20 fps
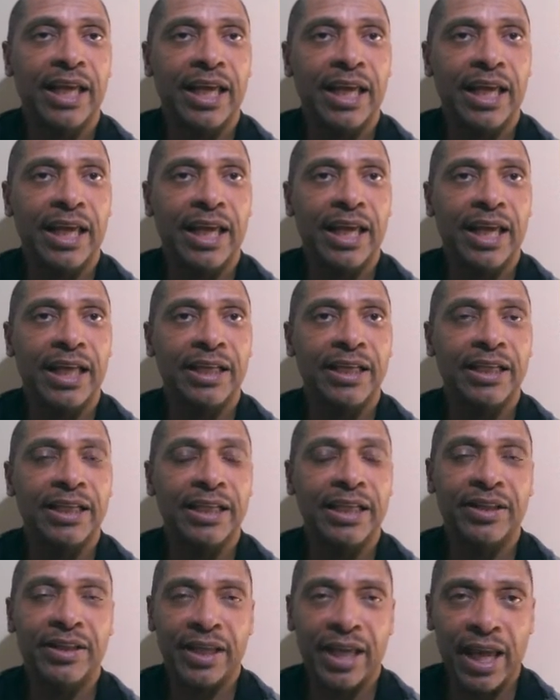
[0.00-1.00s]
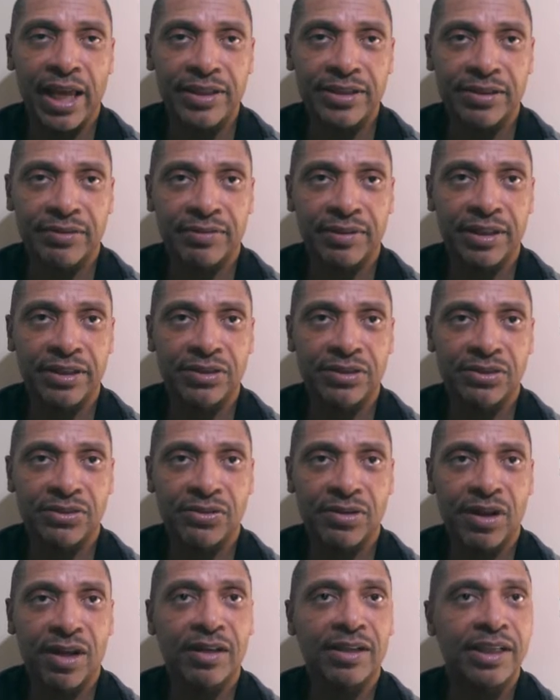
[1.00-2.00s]
And in the case of this
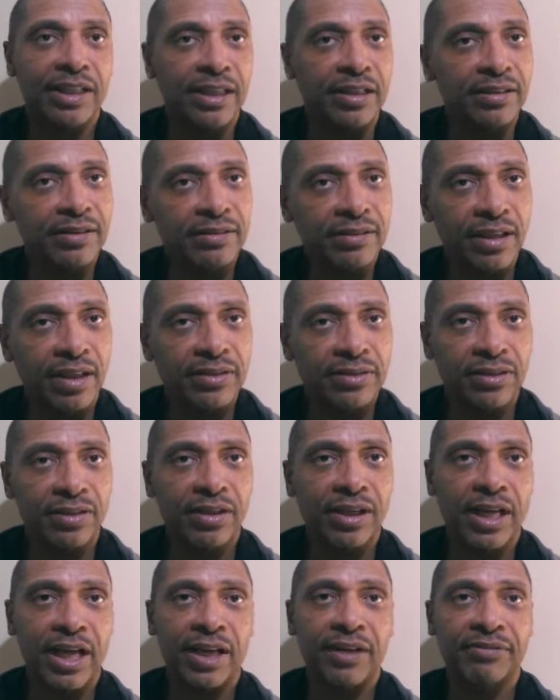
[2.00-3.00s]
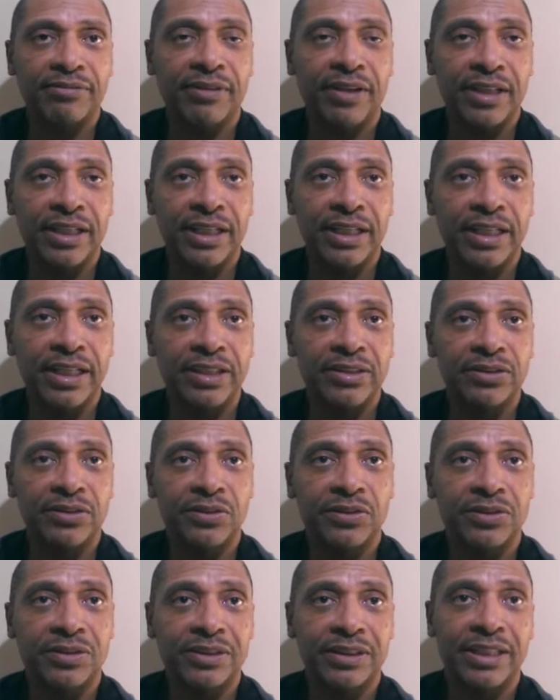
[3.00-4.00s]
truck, it does look kind of funky, as
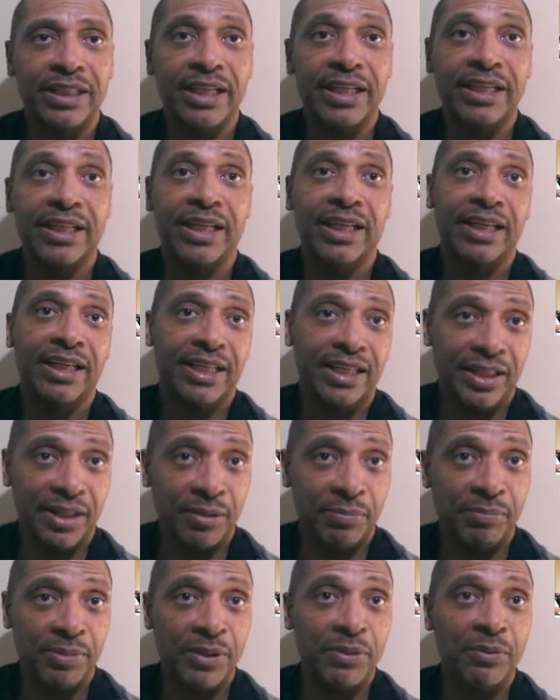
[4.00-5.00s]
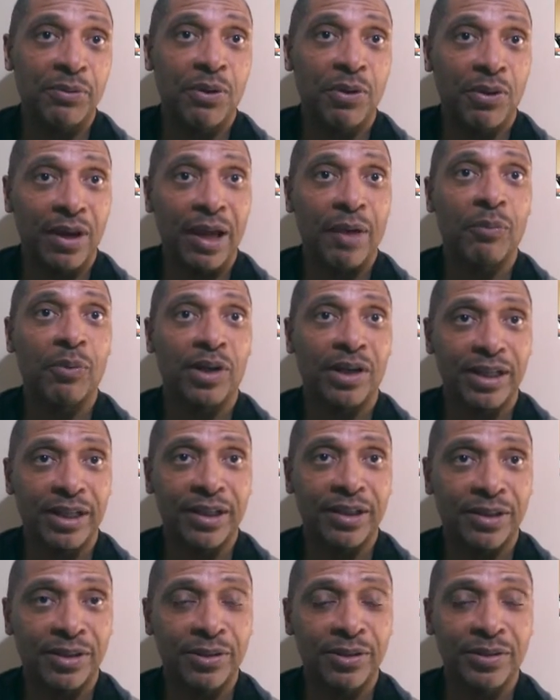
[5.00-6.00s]
you'll see in the B-roll. I will
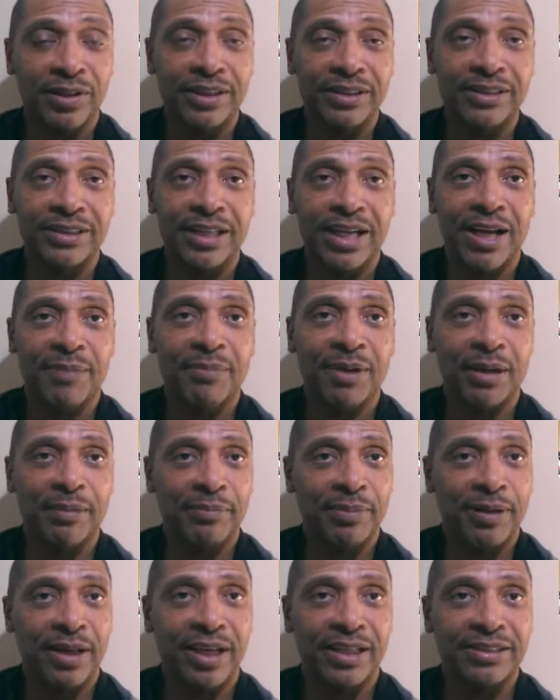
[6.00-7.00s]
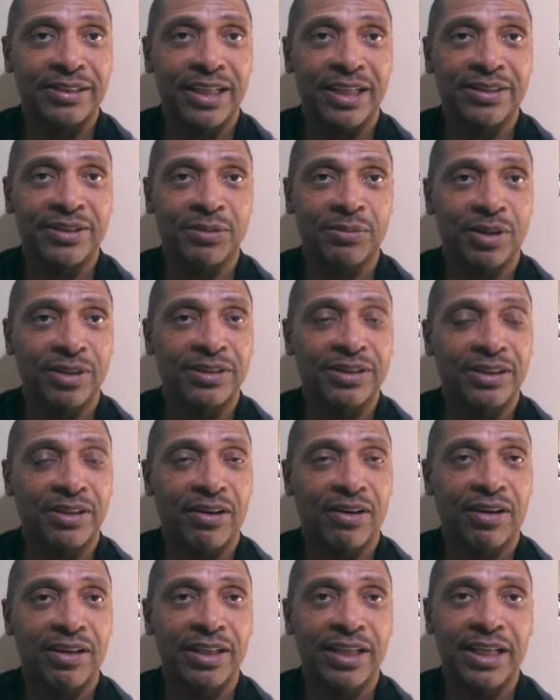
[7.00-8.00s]
include this time. I apologize; it wasn't
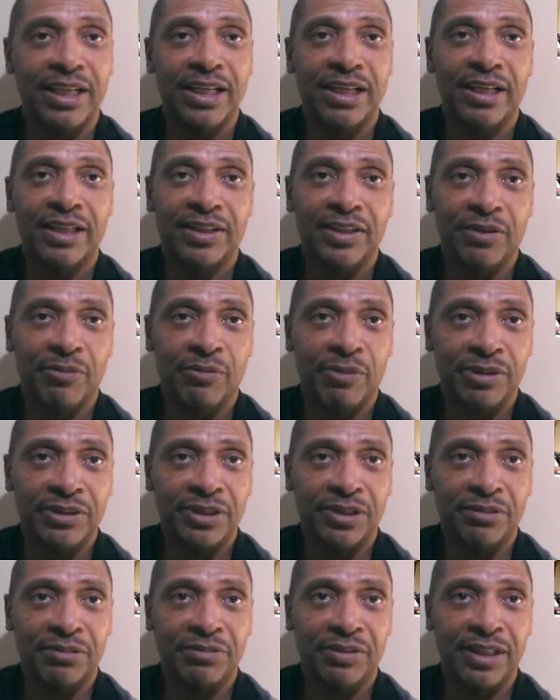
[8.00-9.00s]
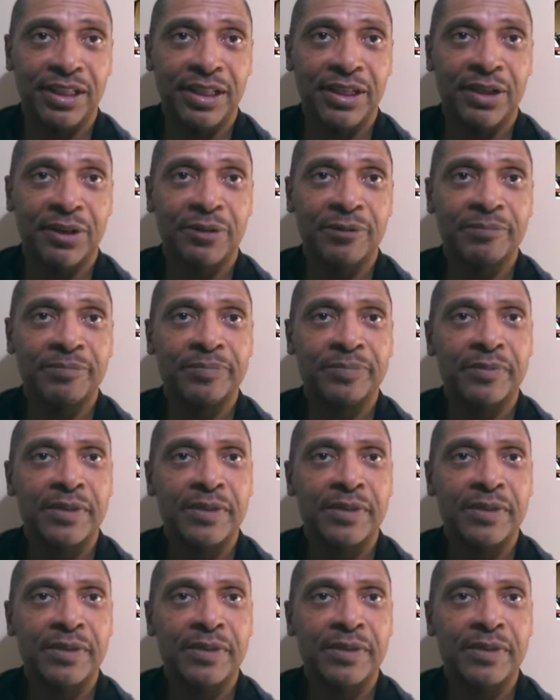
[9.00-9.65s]
on the original video.